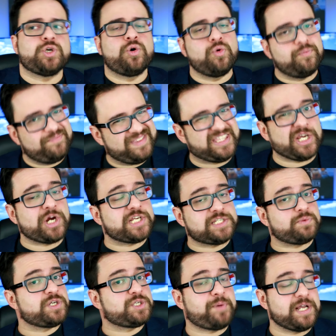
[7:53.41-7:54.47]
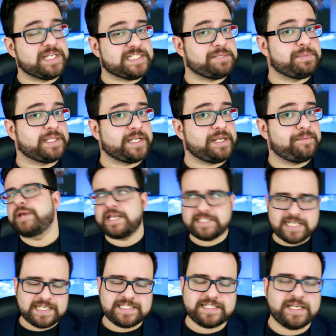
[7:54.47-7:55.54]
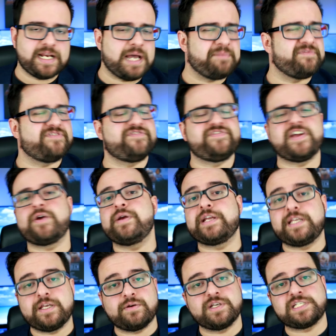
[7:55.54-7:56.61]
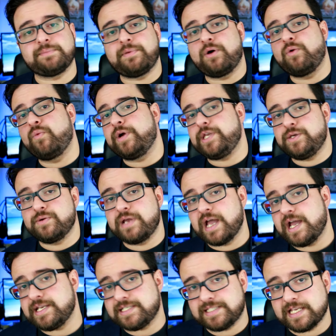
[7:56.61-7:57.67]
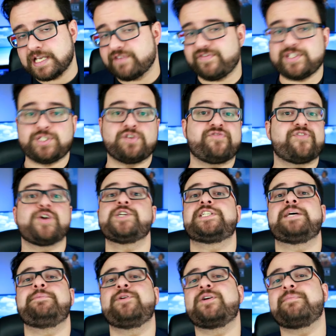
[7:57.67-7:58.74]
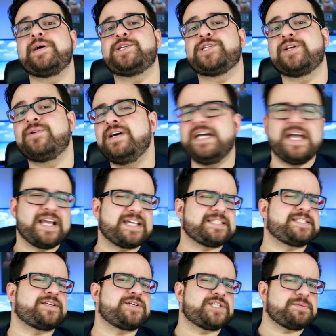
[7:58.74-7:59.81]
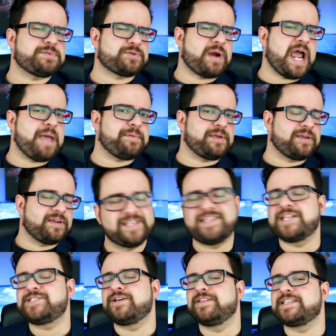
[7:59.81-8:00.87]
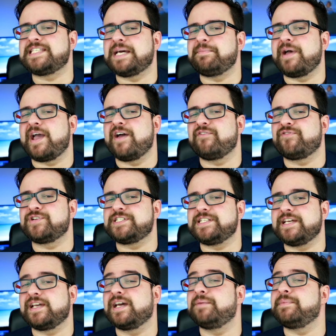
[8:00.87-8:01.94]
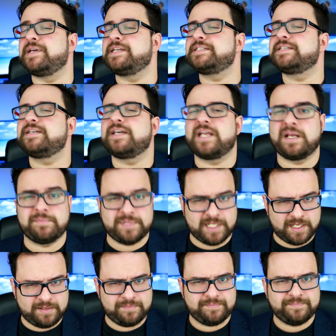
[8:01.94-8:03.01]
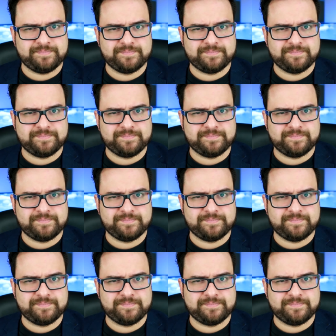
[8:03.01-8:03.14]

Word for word: So there is a responsibility. But as I said, I'm very curious about what you guys guys think. If it's your first time here in my channel, consider subscribing. And that's all the time I have for today. I'm Izzy and I'm done.